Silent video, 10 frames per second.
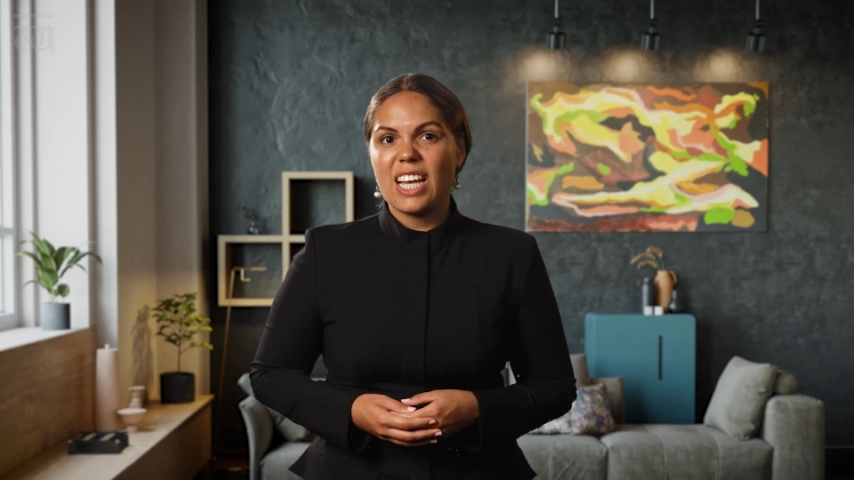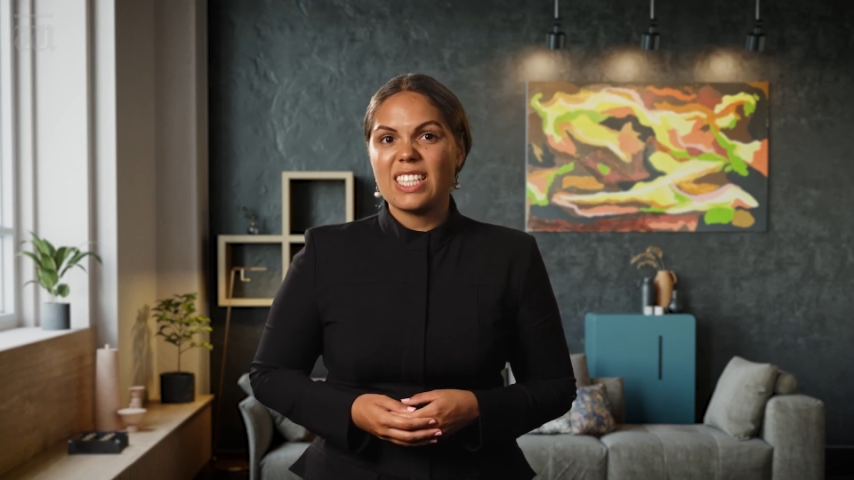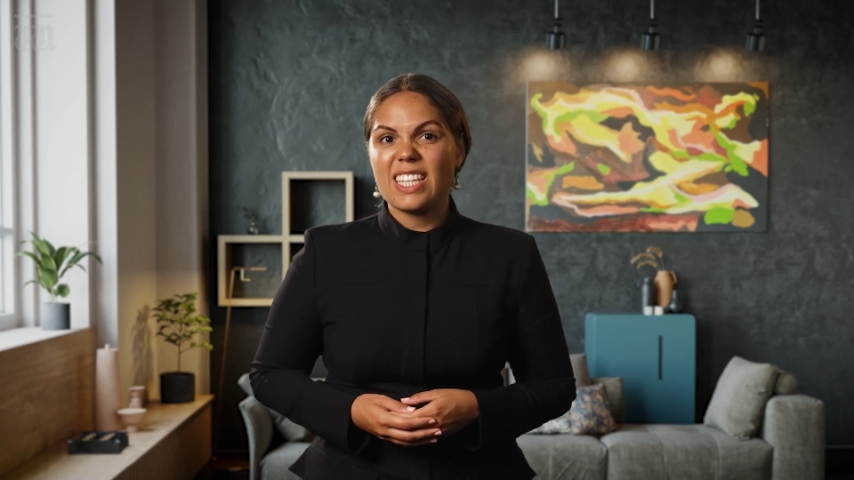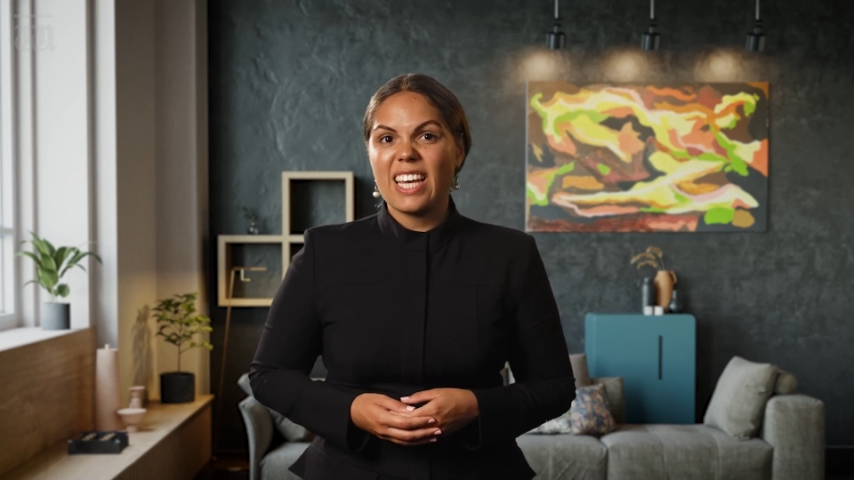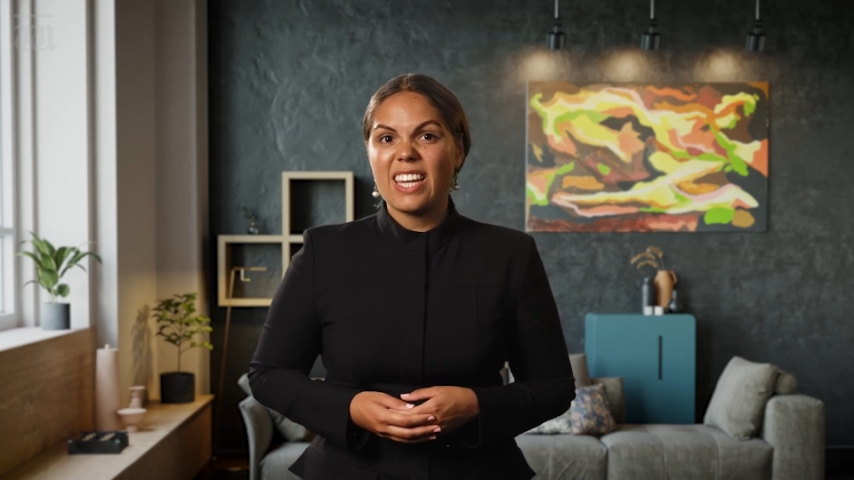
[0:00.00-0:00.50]

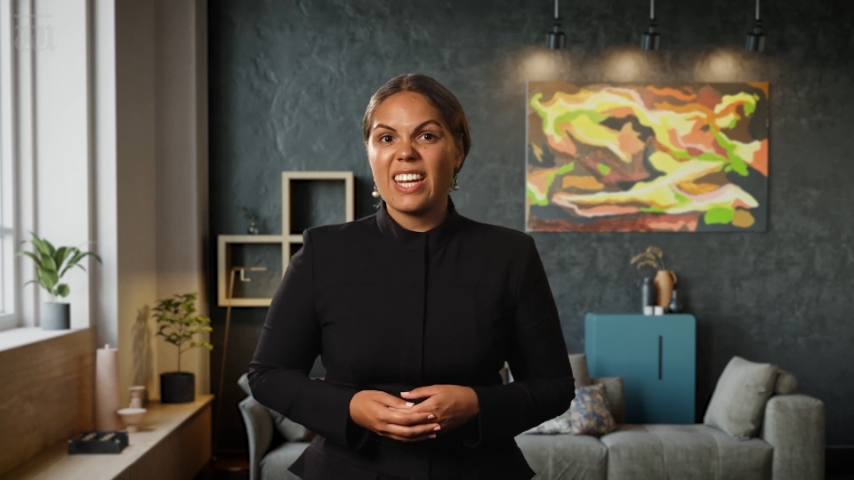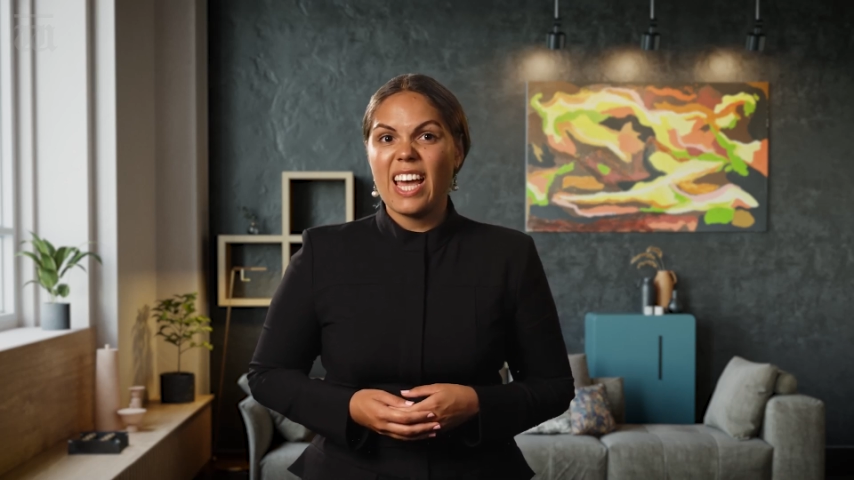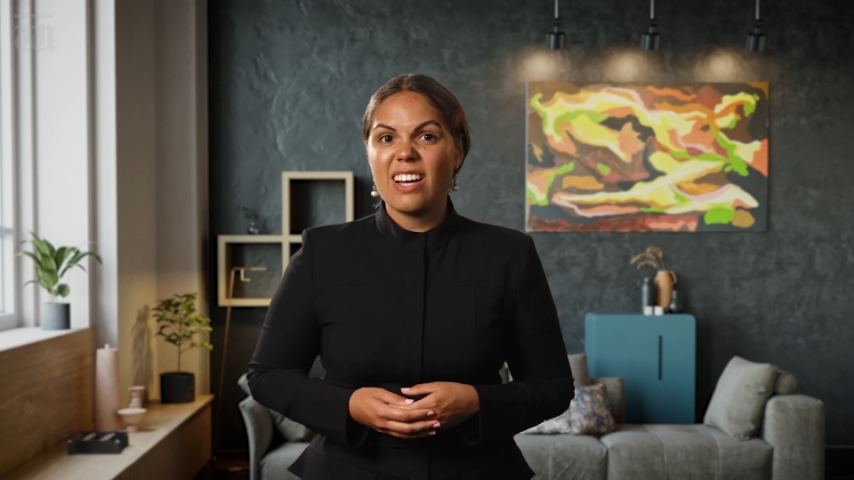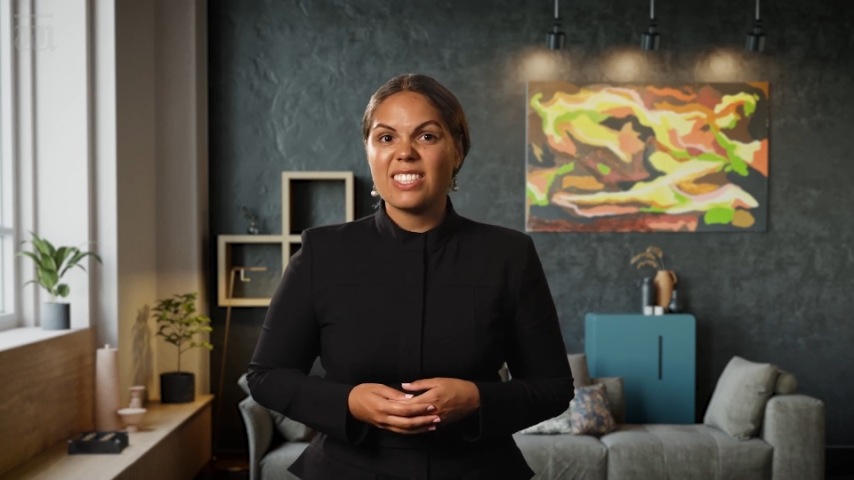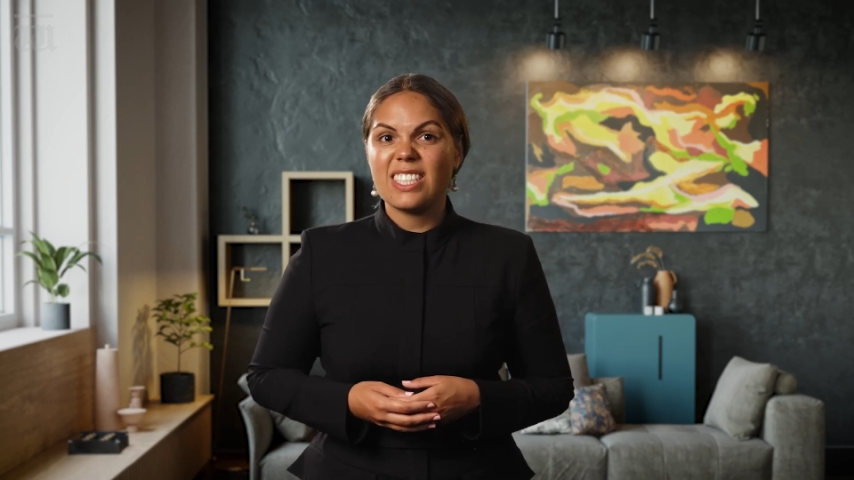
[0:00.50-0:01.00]
as they are
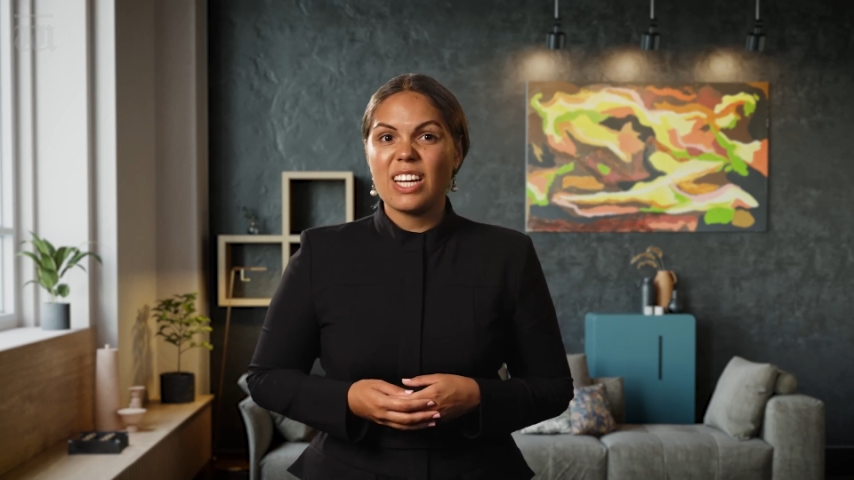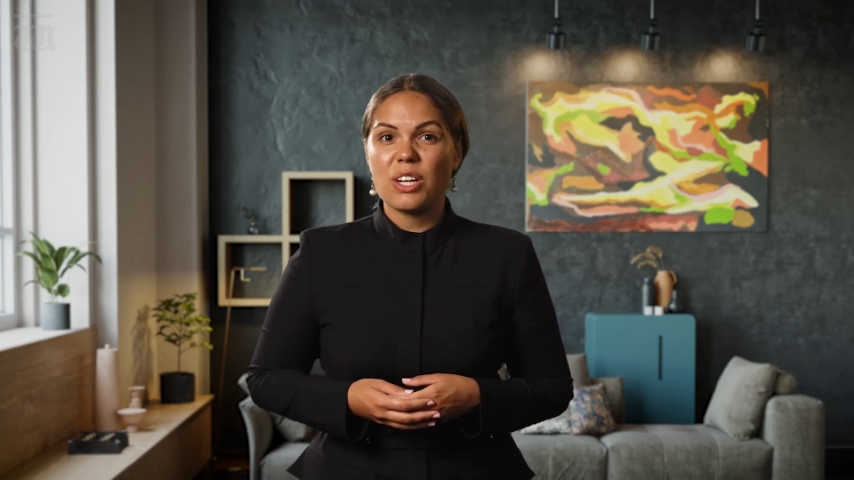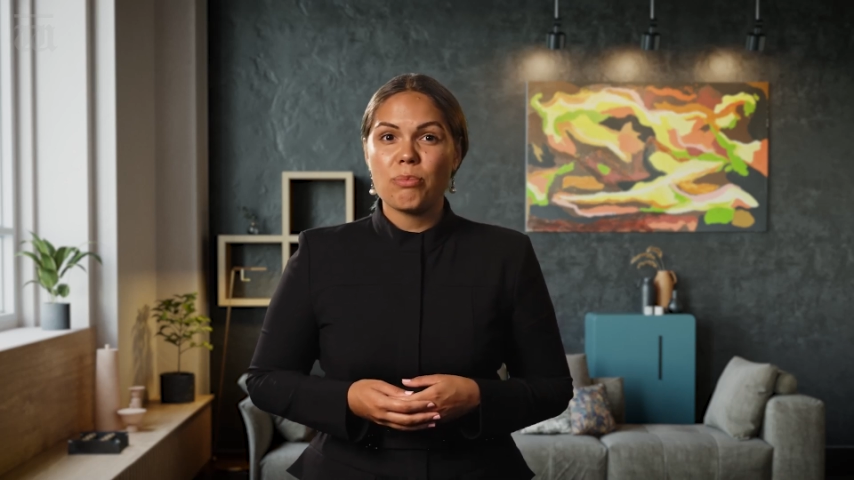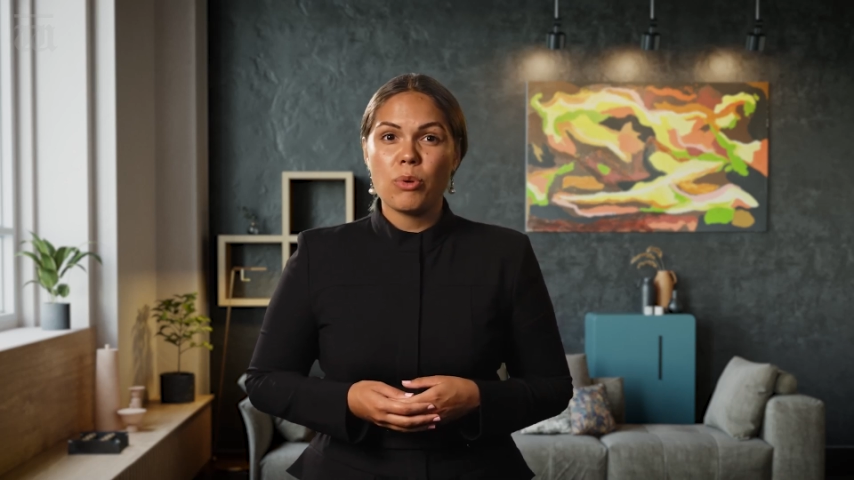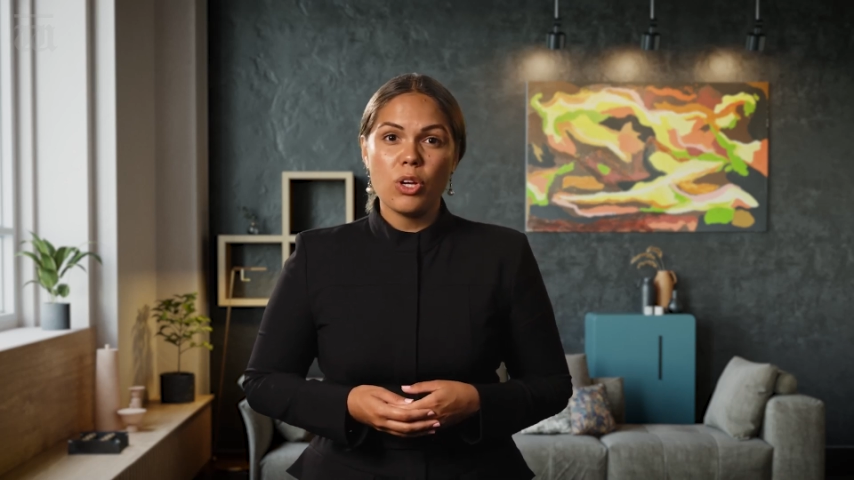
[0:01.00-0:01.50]
now started
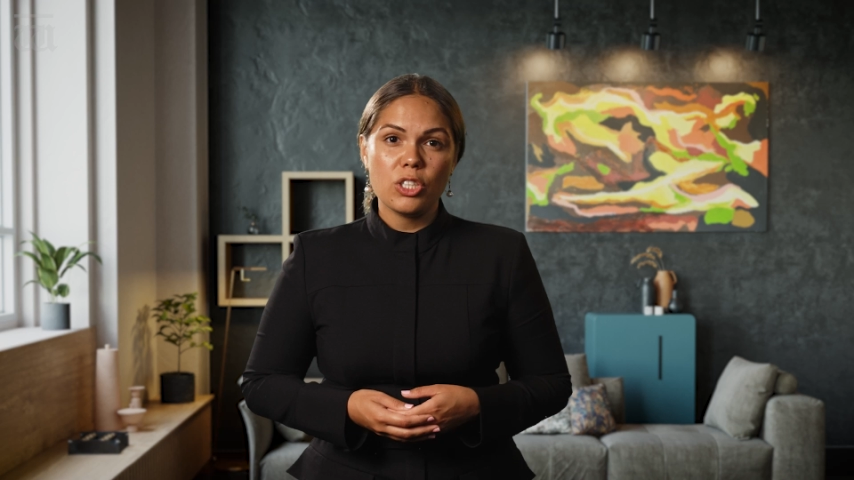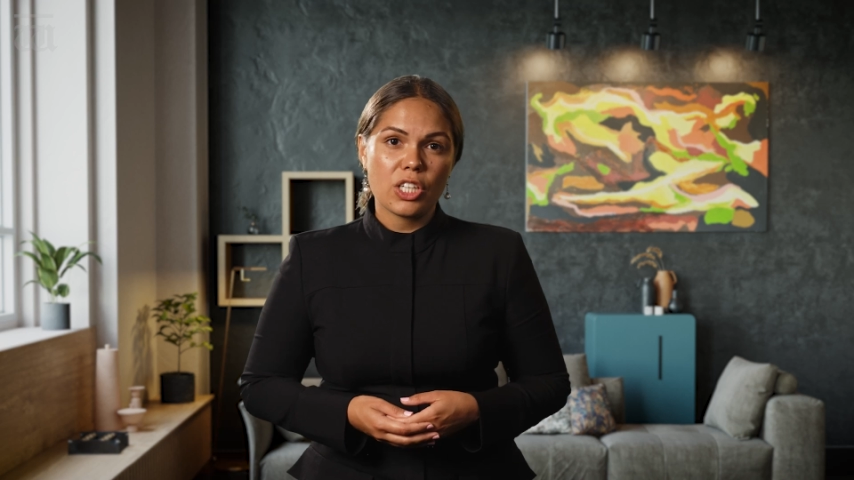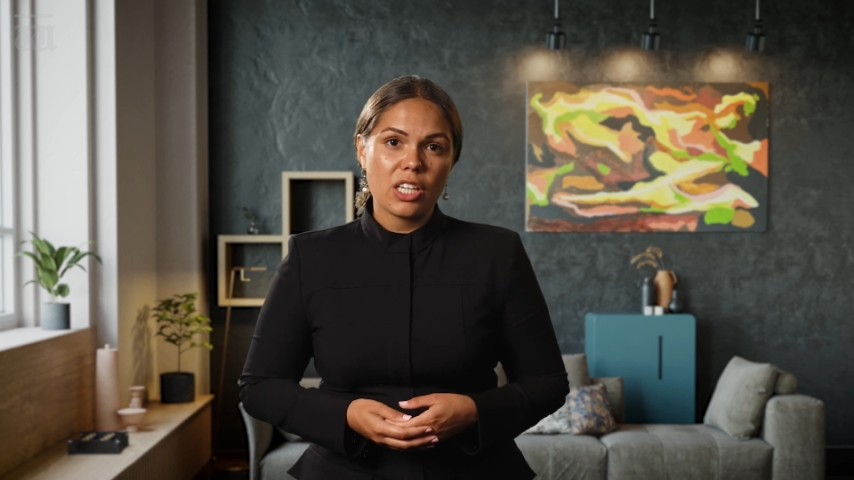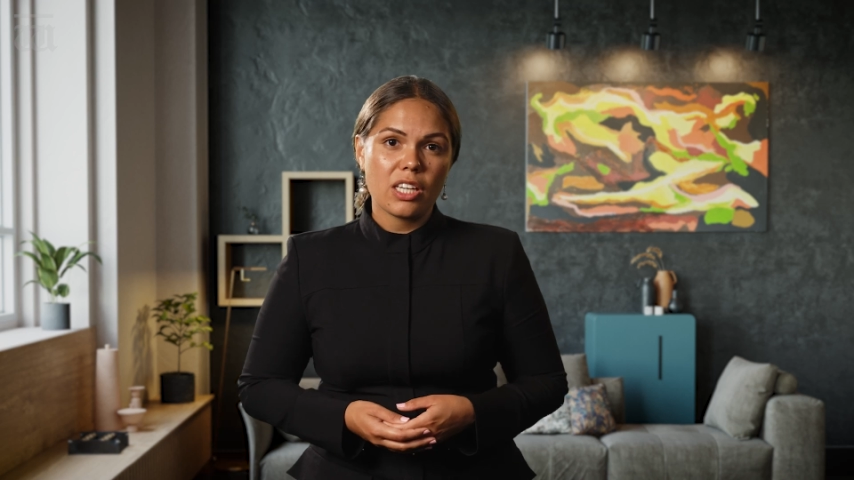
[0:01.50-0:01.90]
emerging